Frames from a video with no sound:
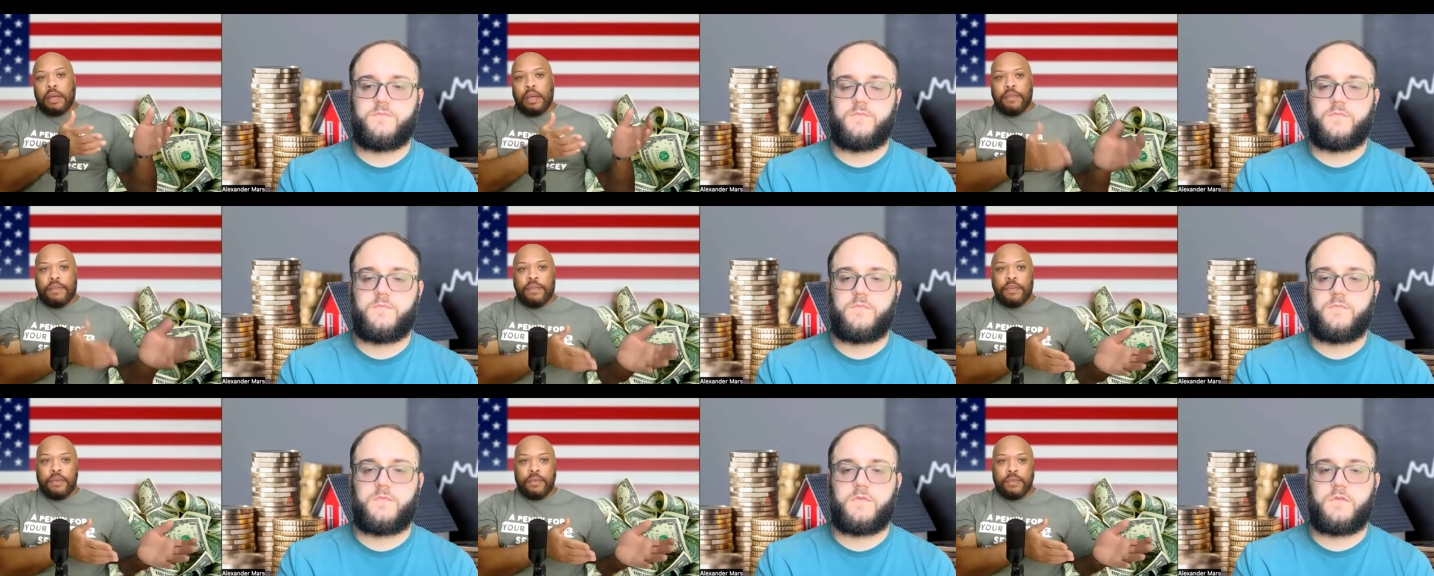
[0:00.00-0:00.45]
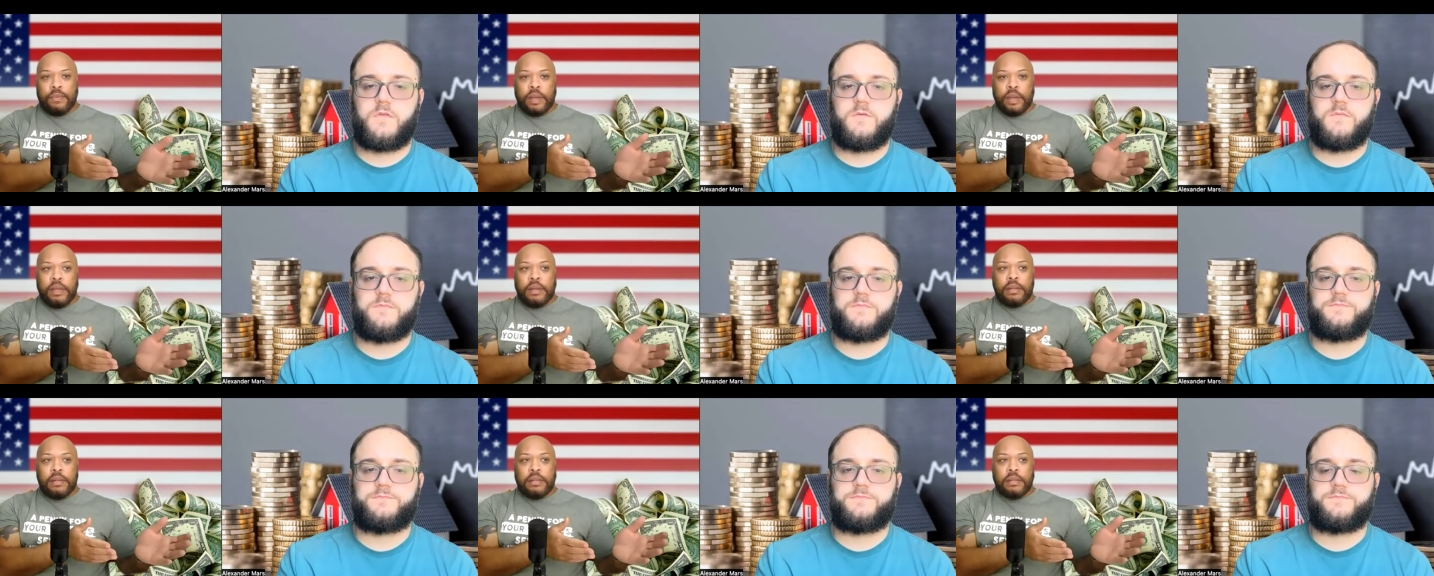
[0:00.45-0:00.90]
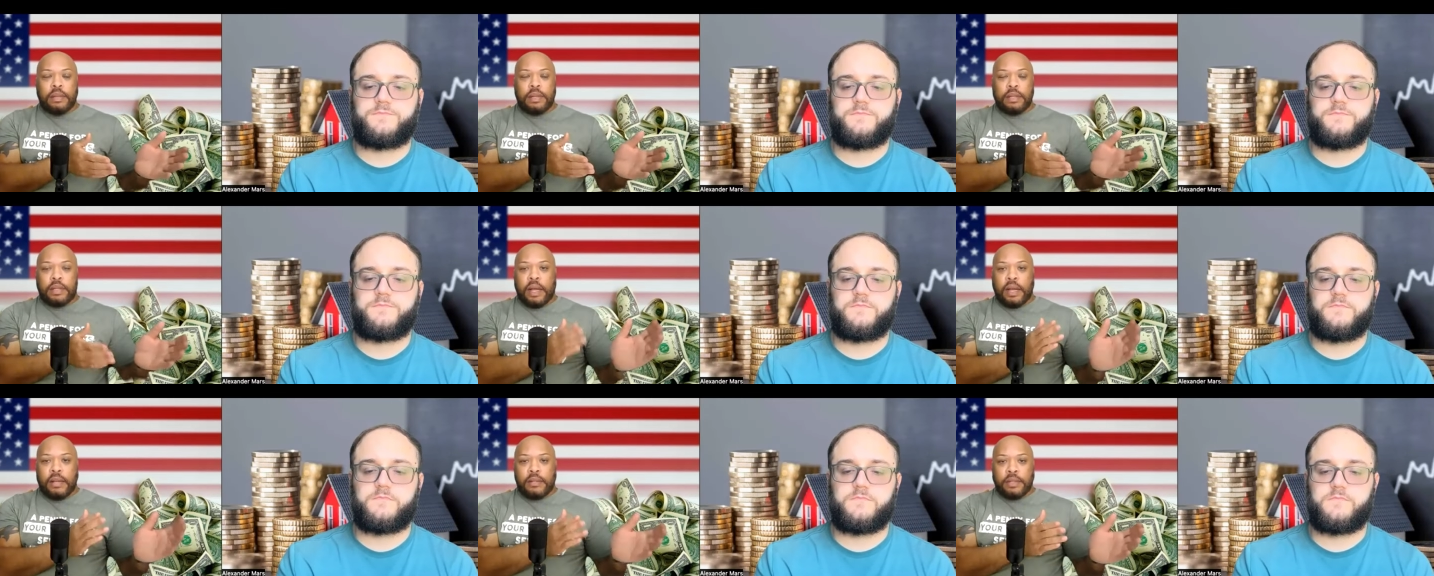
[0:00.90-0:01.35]
Speaker 1: if you rent
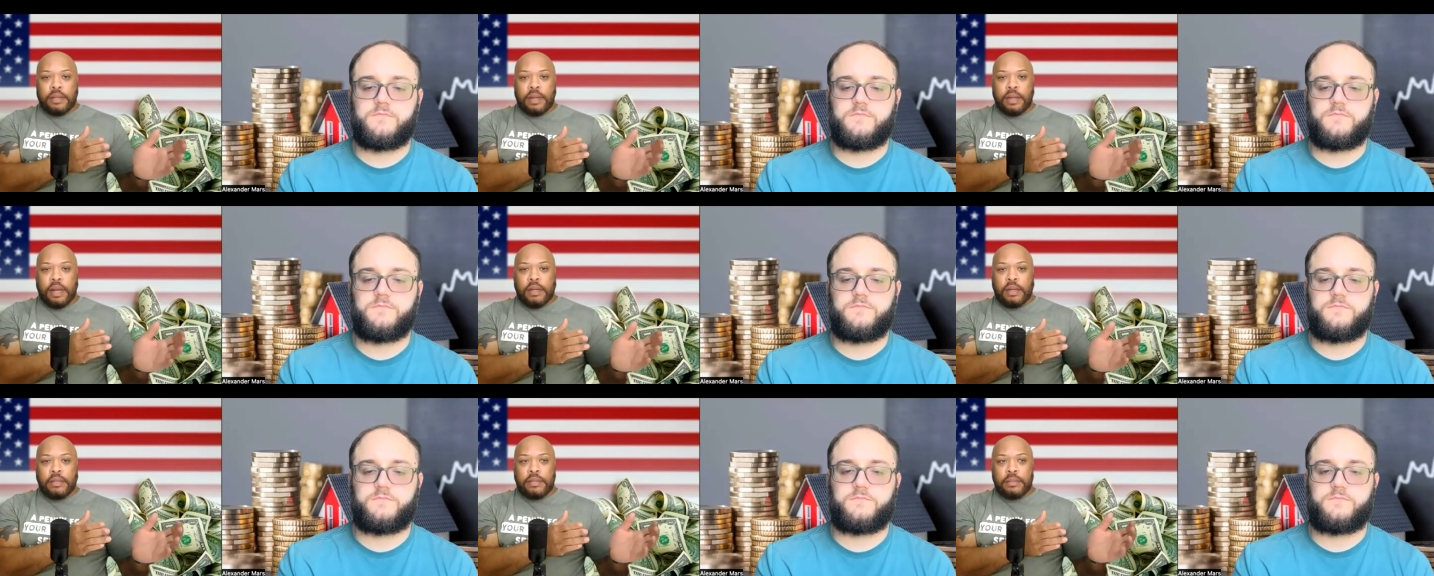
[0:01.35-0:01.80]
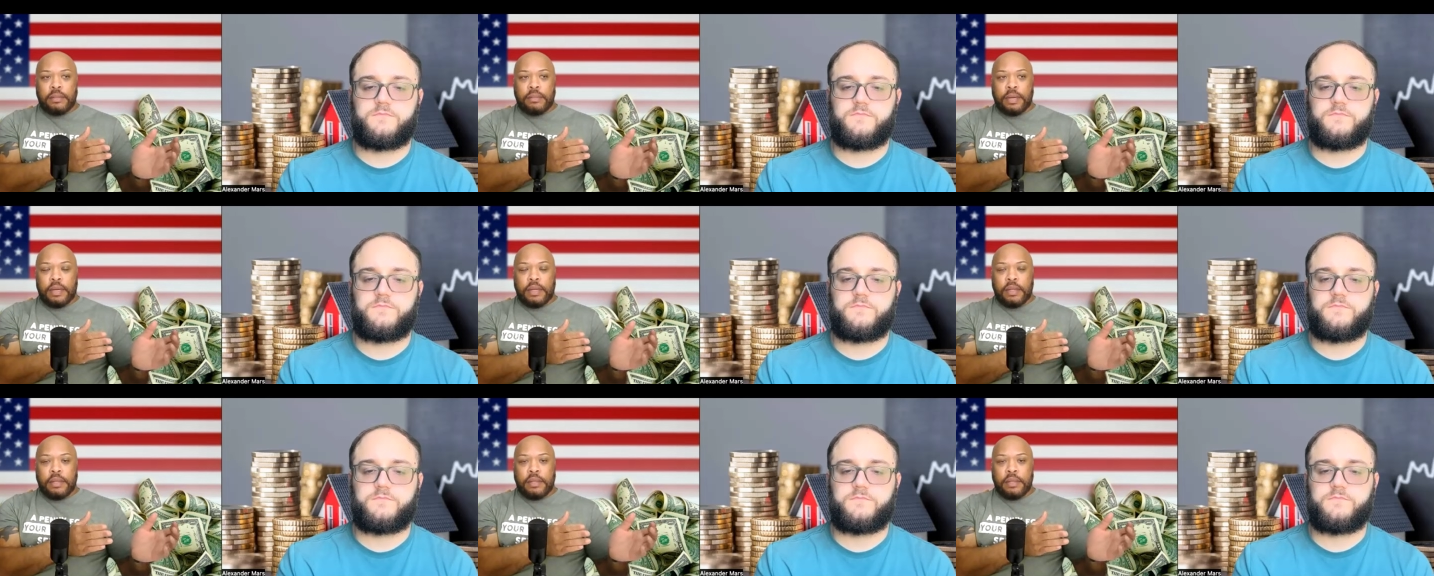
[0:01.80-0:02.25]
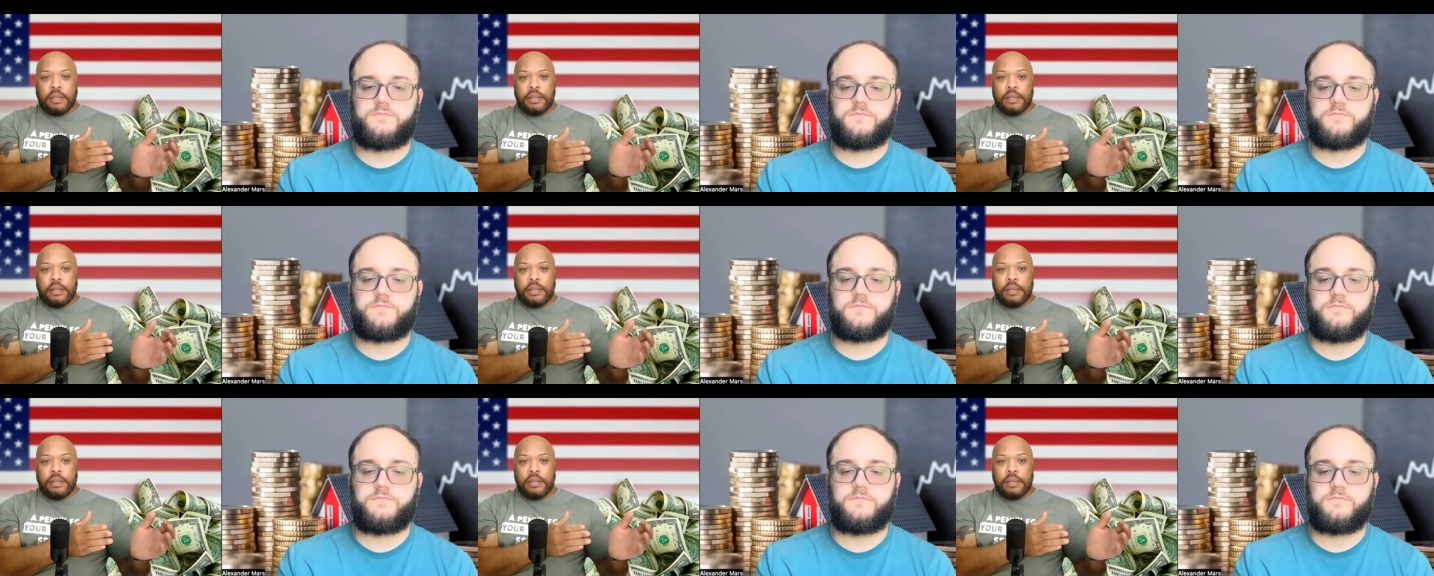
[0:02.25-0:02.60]
a thousand dollars a month,